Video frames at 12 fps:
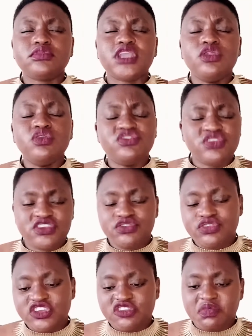not
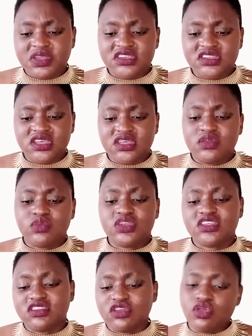retreat, but what
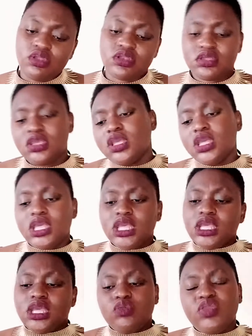is it called?
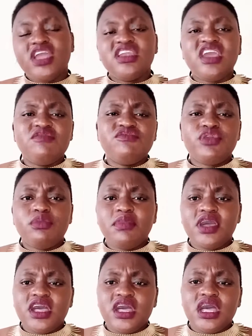We had come from
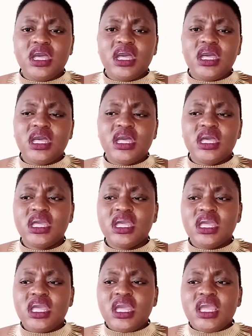
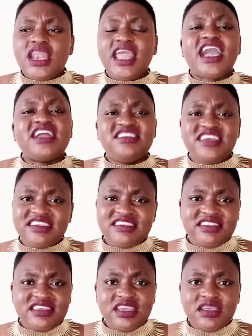like a
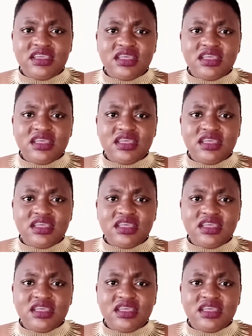testing